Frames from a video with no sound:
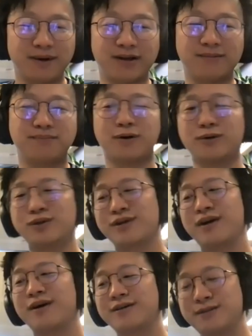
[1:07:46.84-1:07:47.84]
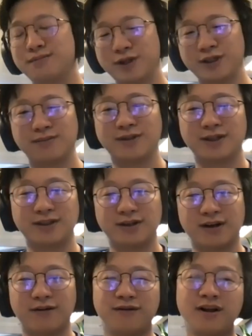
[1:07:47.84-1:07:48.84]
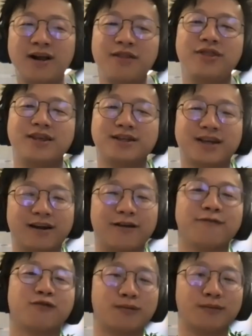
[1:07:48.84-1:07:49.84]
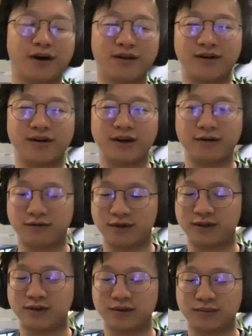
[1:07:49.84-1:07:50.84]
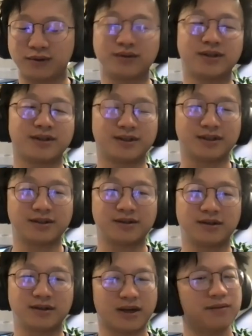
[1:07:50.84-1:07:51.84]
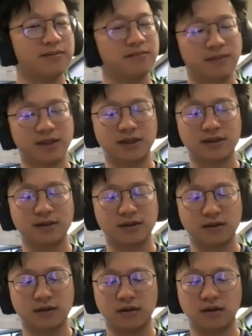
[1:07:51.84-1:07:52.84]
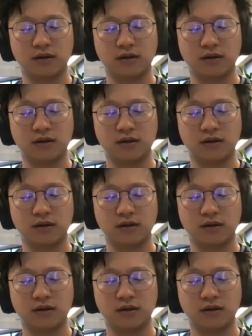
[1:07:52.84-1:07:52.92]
by a post hoc presupposition of this can inform other inferential processes. Does that make sense?